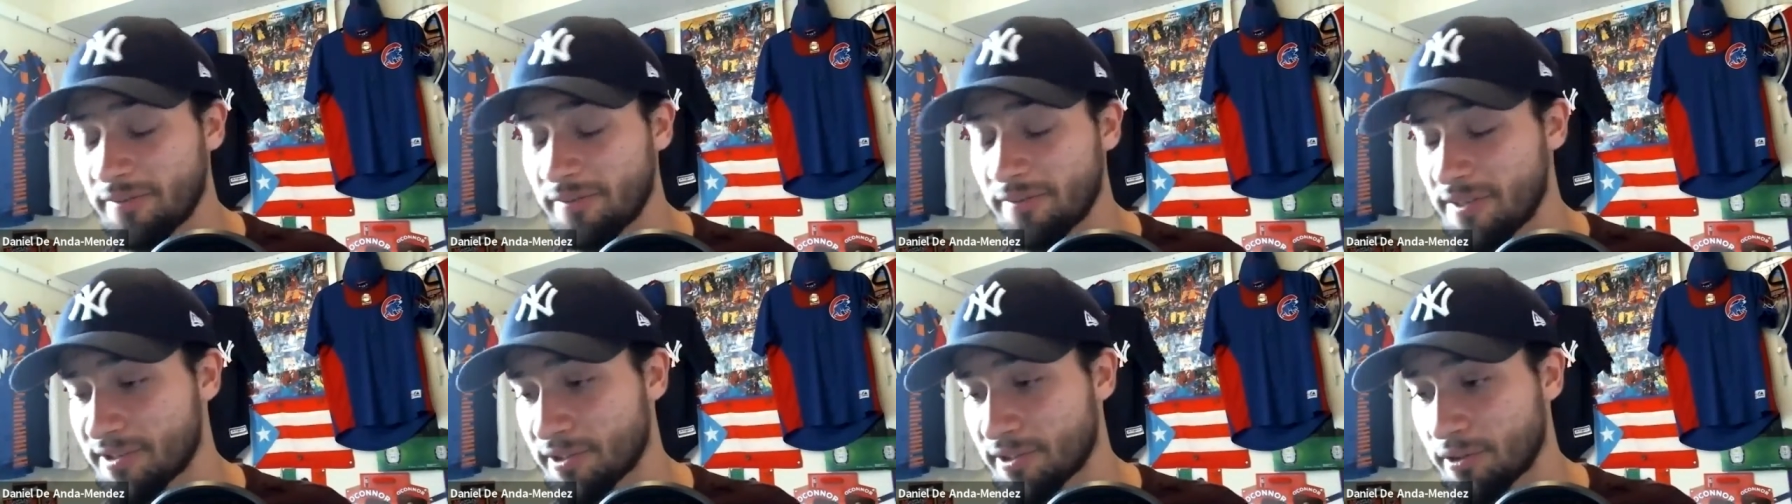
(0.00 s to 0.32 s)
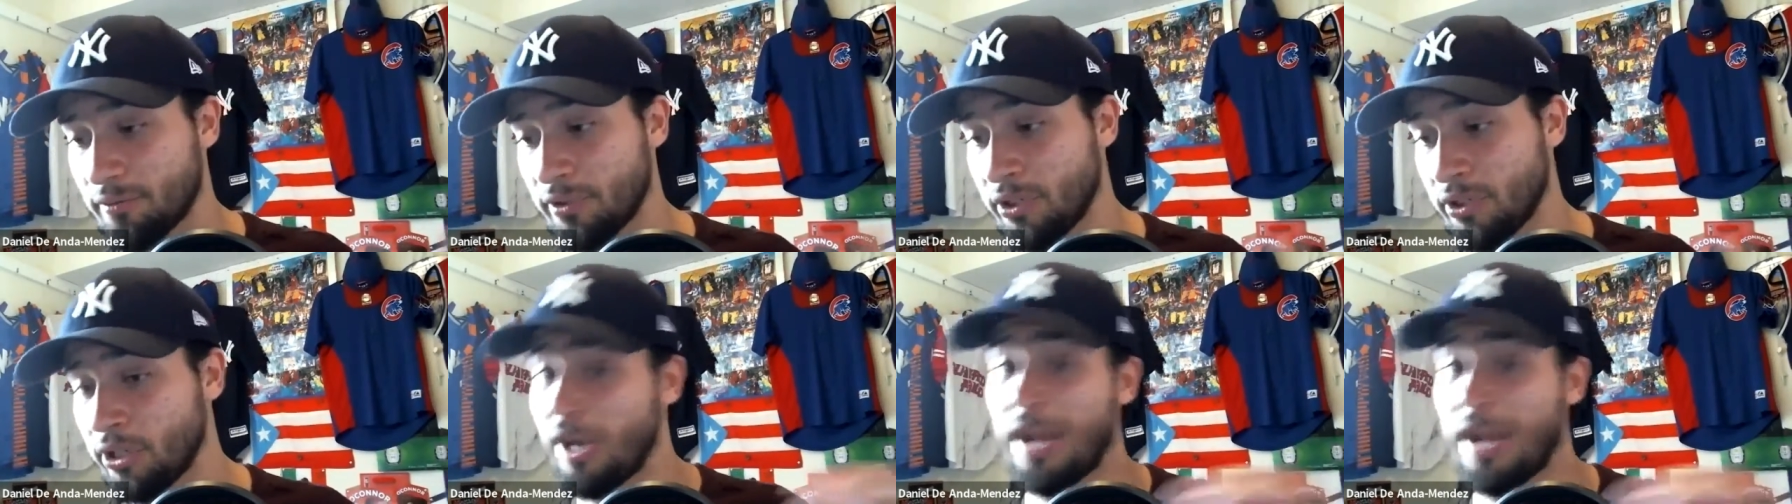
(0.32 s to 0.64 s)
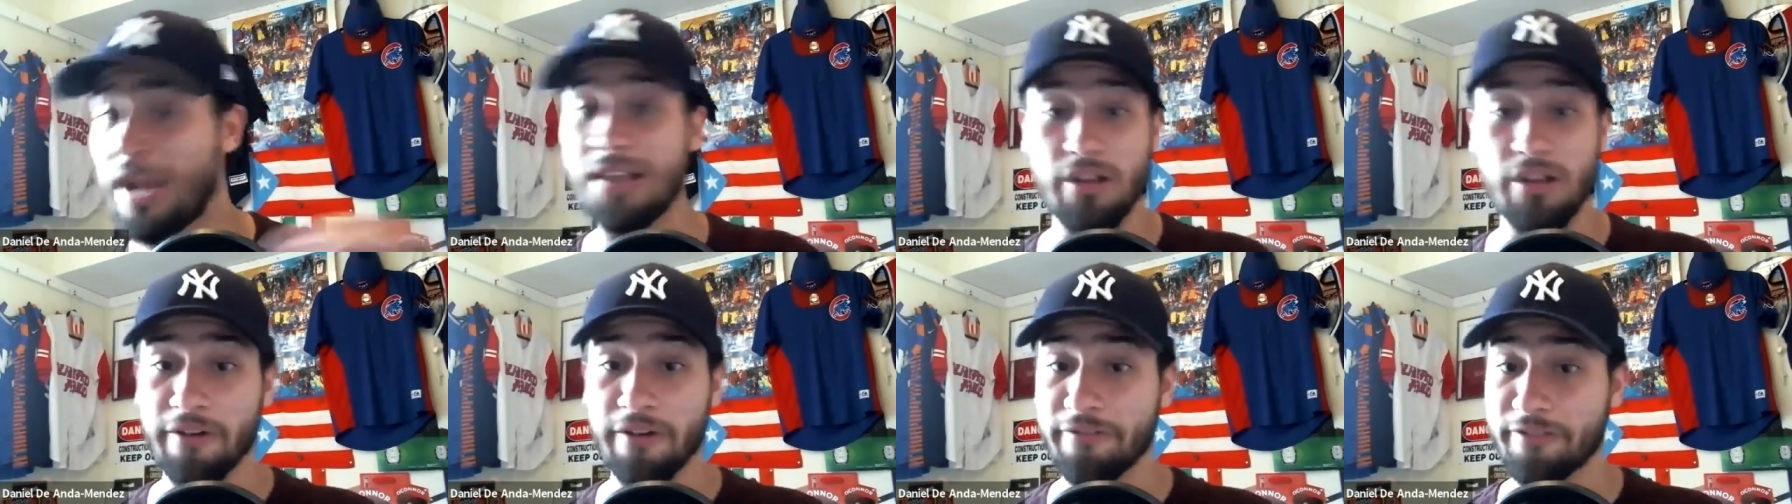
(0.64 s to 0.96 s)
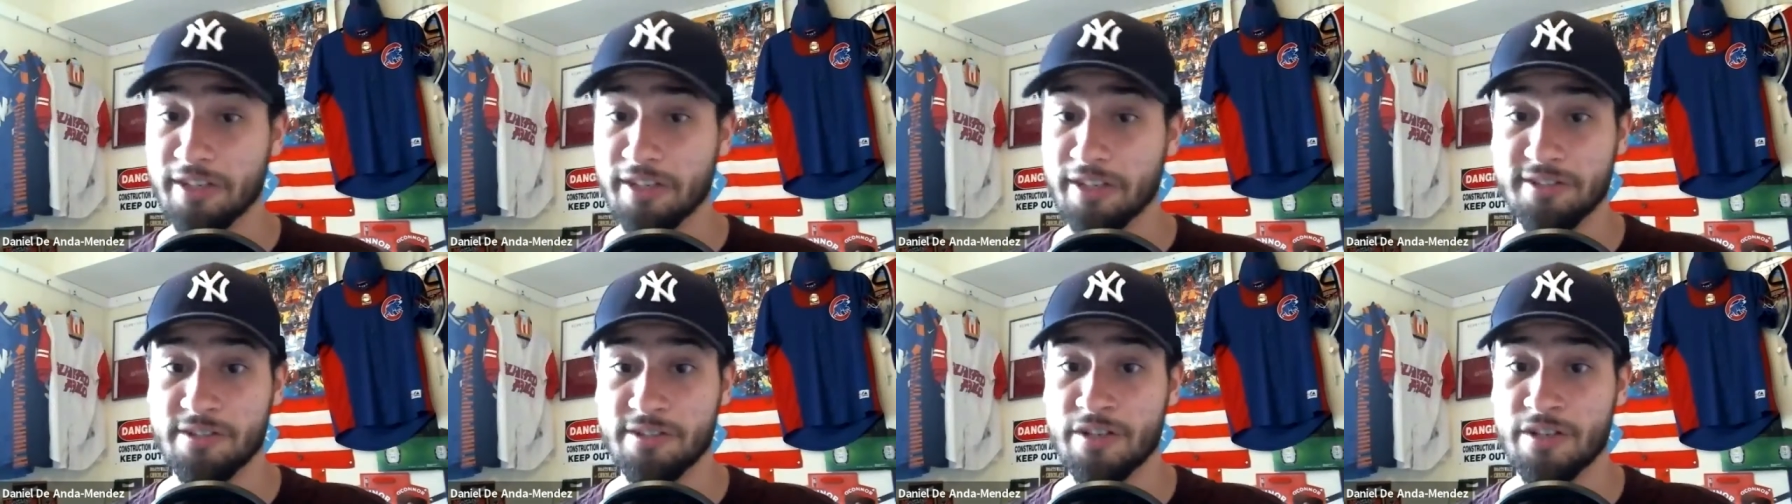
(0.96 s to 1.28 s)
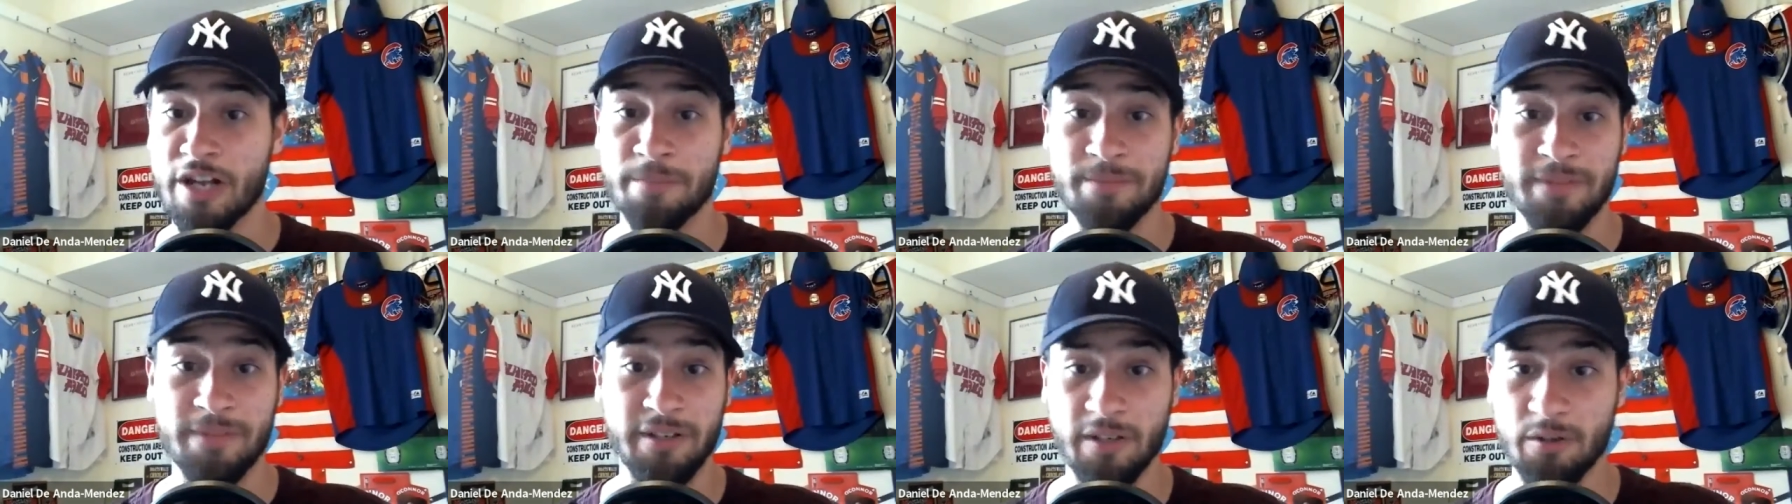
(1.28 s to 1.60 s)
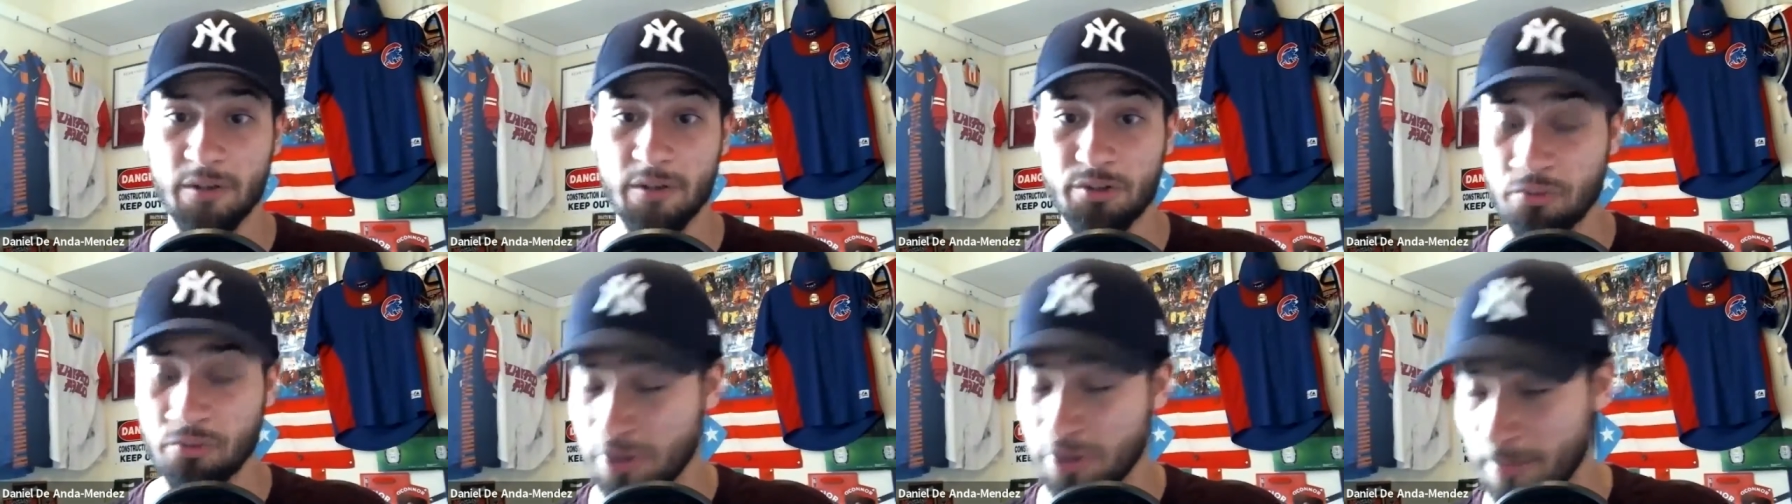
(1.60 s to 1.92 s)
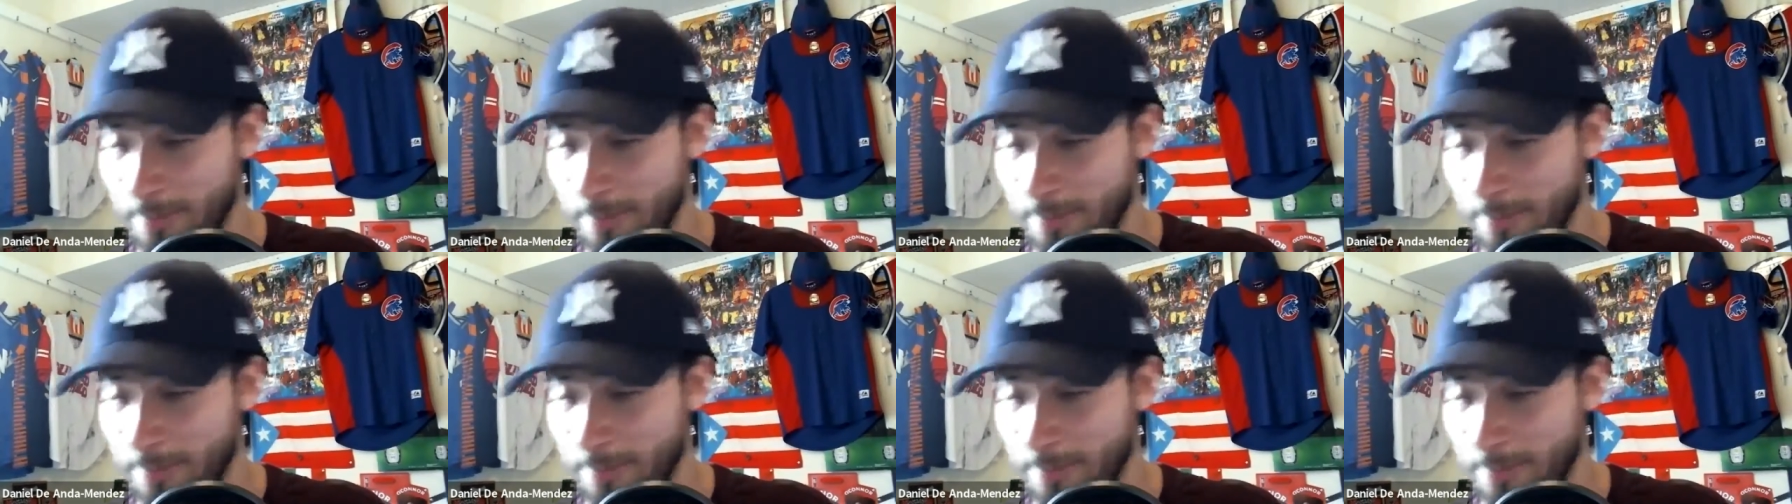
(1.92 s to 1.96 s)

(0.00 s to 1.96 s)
of his career. I love Justin Upton. He was one